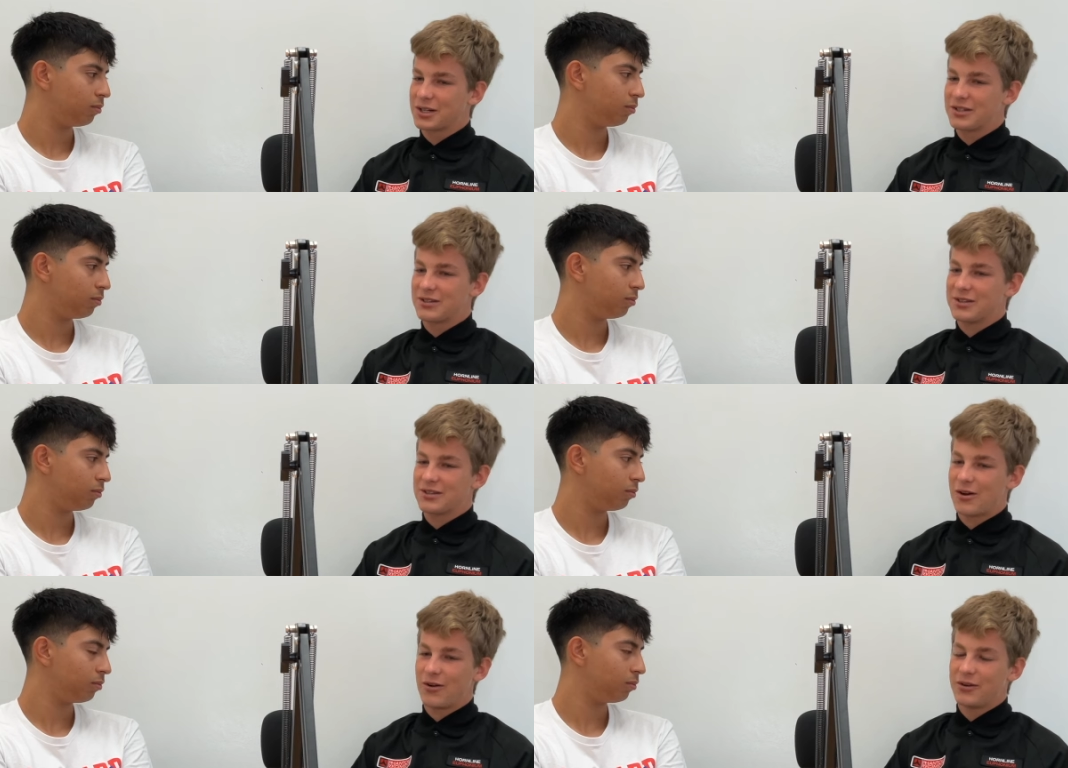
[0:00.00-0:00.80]
Speaker 1: because
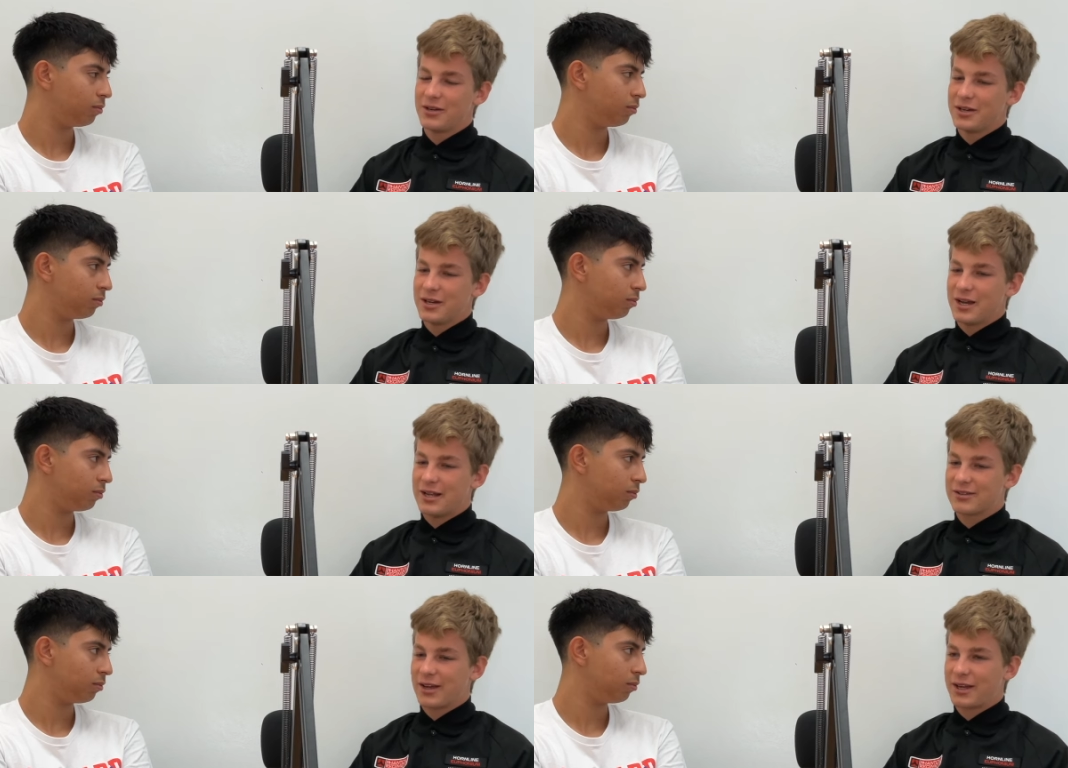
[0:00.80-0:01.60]
it's
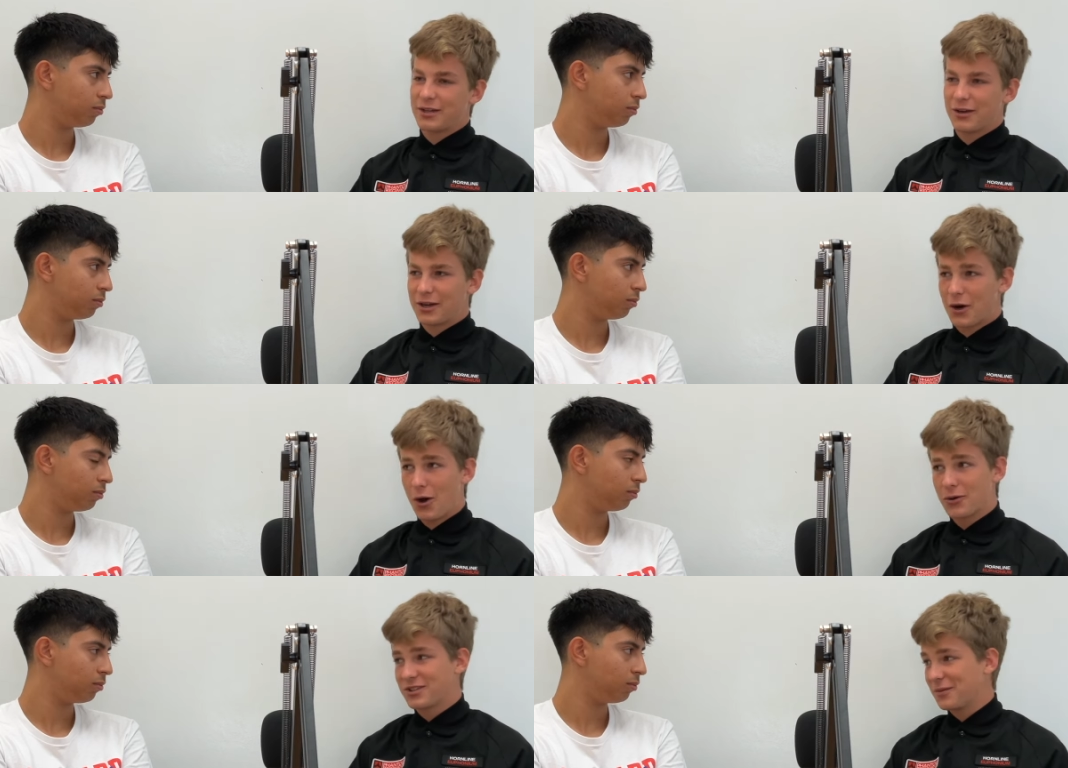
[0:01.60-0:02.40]
like, you're like,
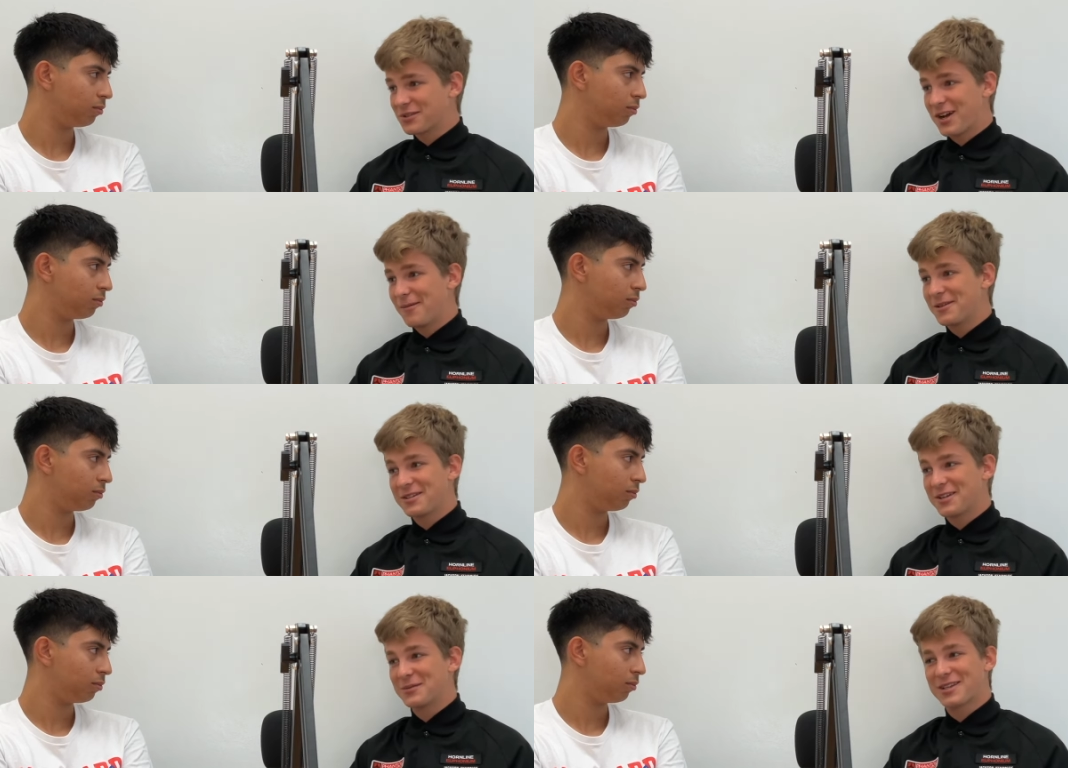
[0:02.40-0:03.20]
oh, something's
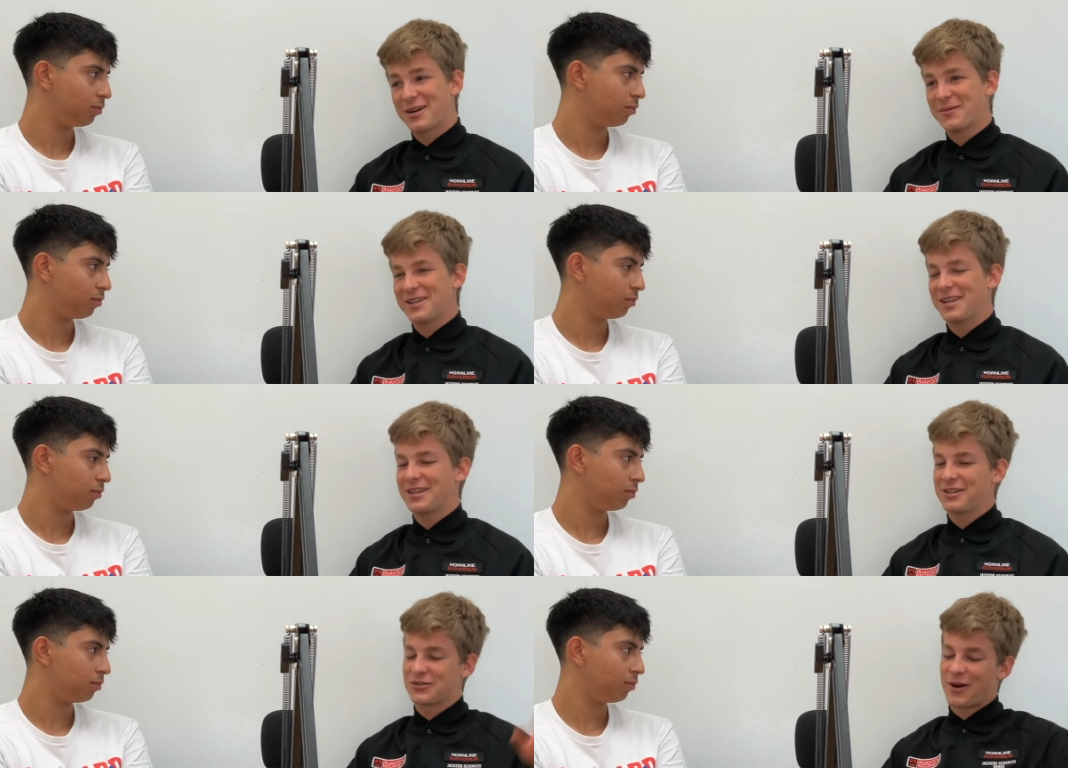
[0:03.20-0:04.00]
coming, and
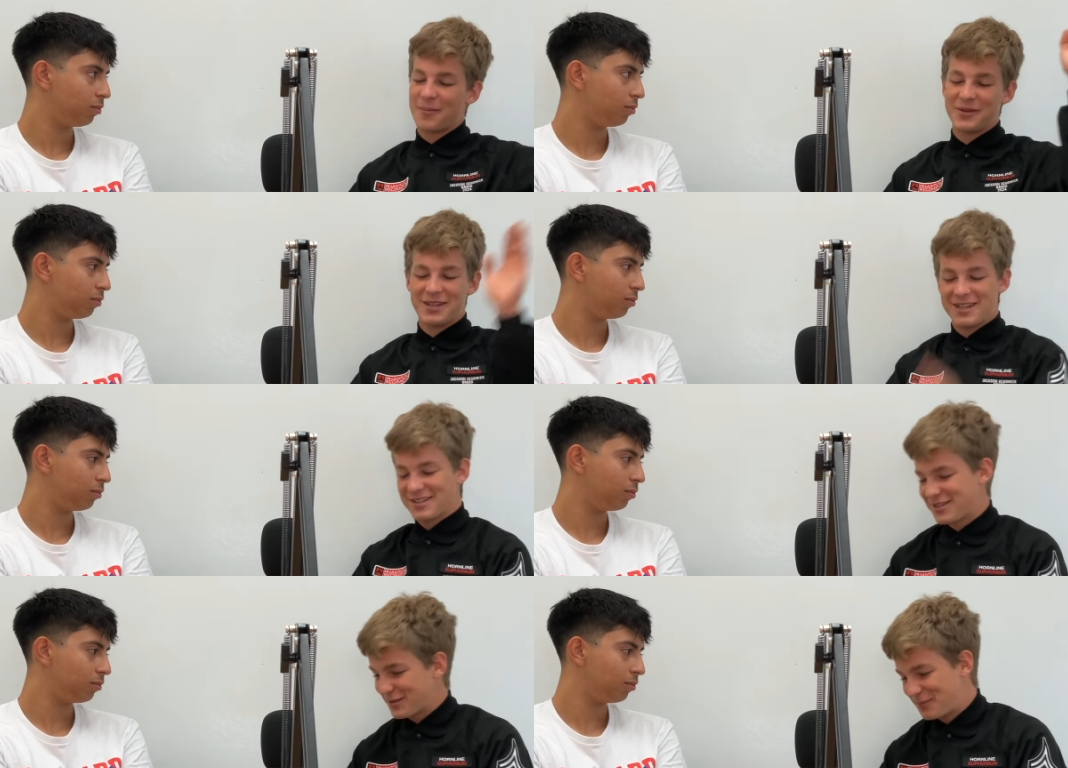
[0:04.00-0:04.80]
then they drop it, and
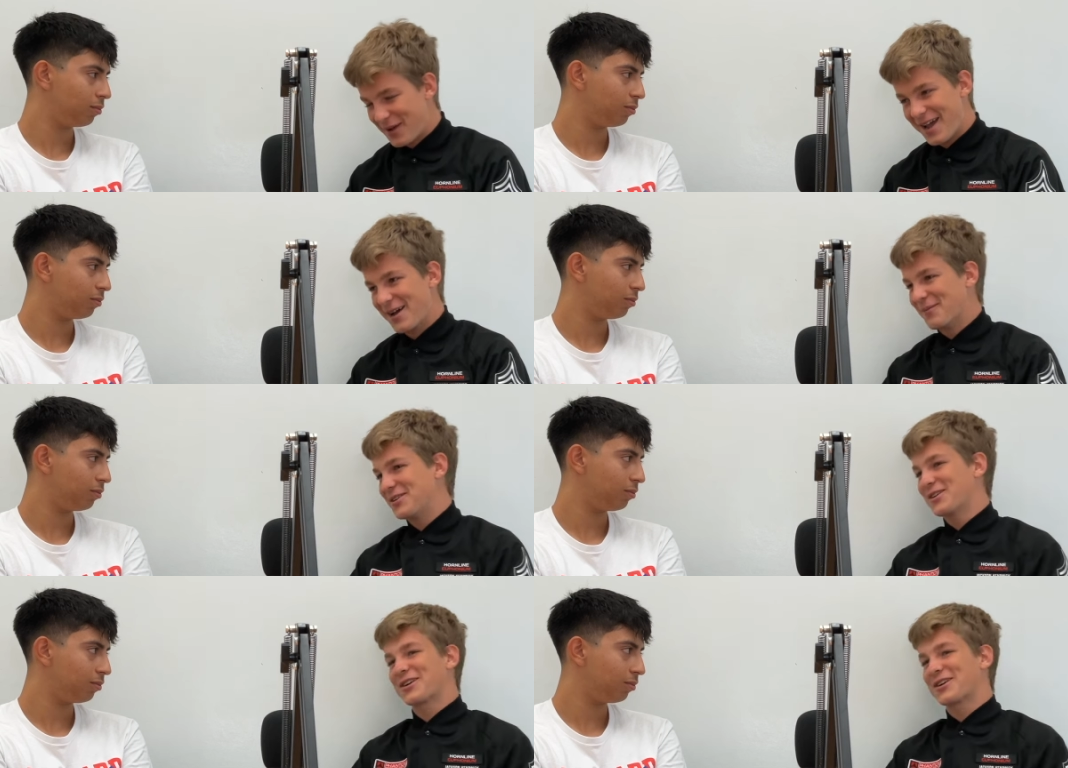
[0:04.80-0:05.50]
it's just bam, and you're